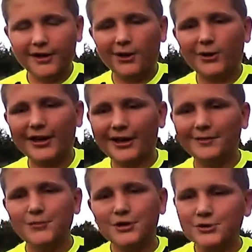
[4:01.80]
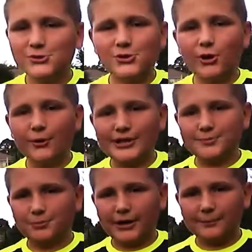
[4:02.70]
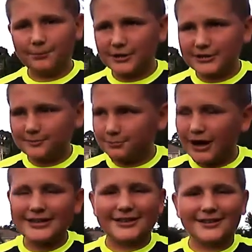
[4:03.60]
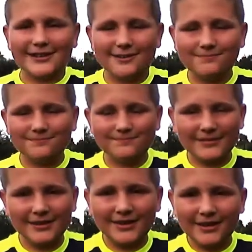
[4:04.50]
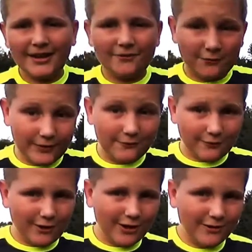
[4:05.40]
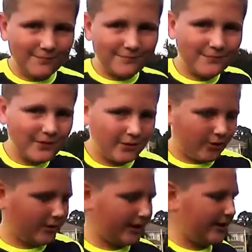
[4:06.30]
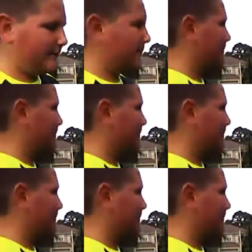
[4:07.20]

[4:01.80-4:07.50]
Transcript: Okay, so it's practically a free-for-all, okay?